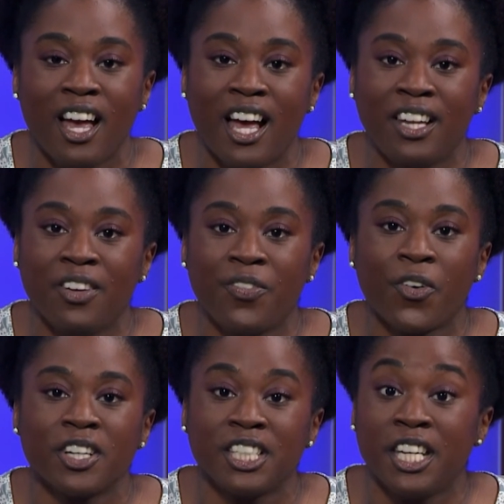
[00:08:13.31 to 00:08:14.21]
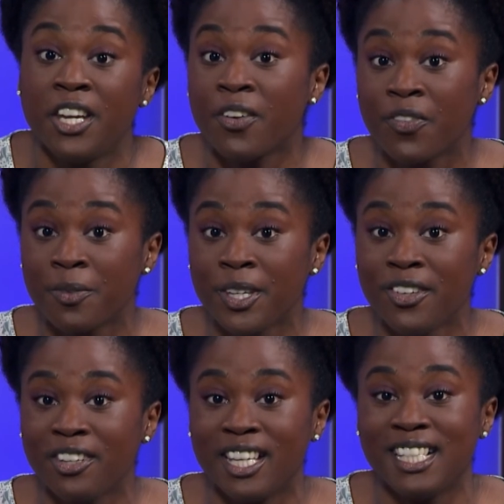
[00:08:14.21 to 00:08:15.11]
I look forward to hearing from
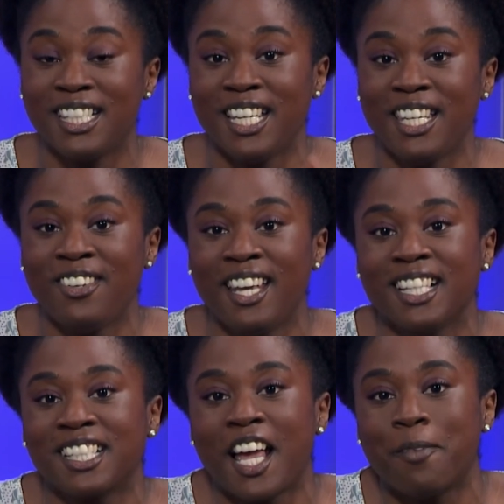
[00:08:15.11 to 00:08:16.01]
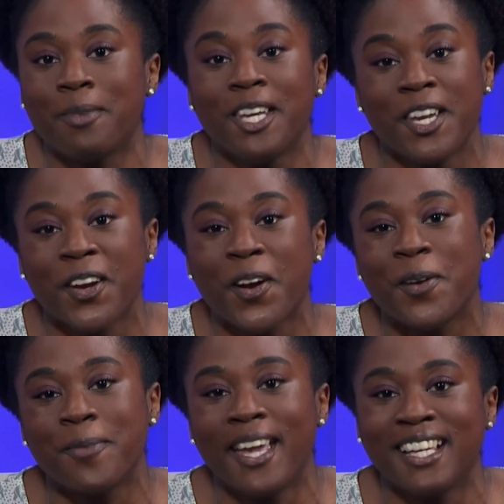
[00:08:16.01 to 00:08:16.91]
you and seeing you next time here
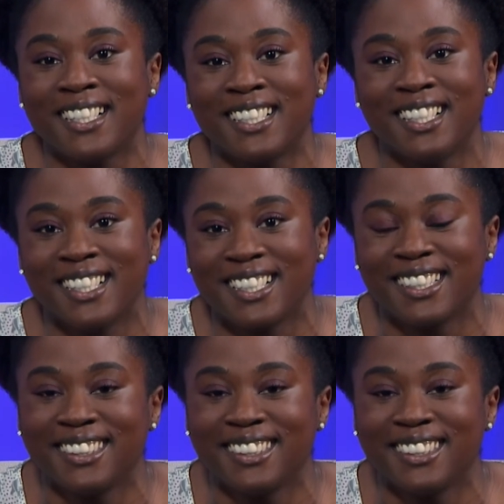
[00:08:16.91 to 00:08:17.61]
on Pegasus.